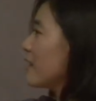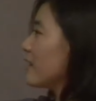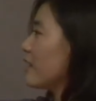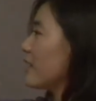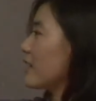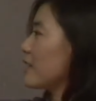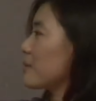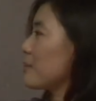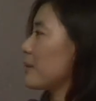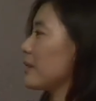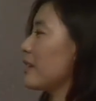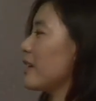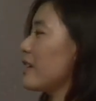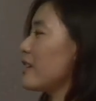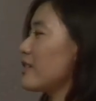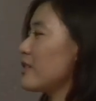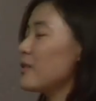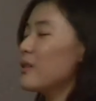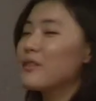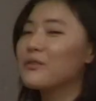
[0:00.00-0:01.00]
the
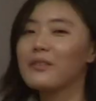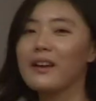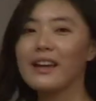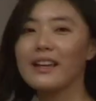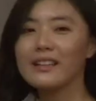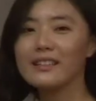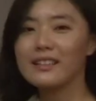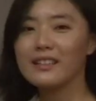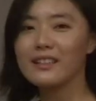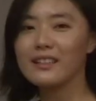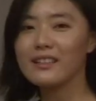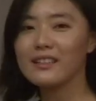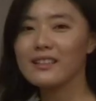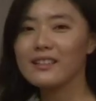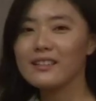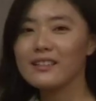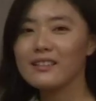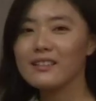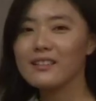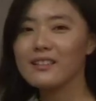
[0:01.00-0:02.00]
exponential of at.
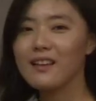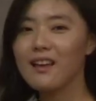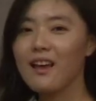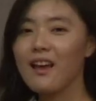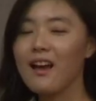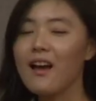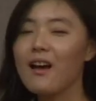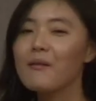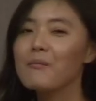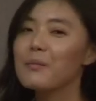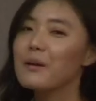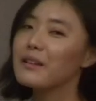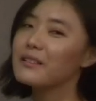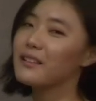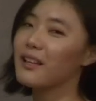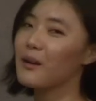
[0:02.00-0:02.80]
But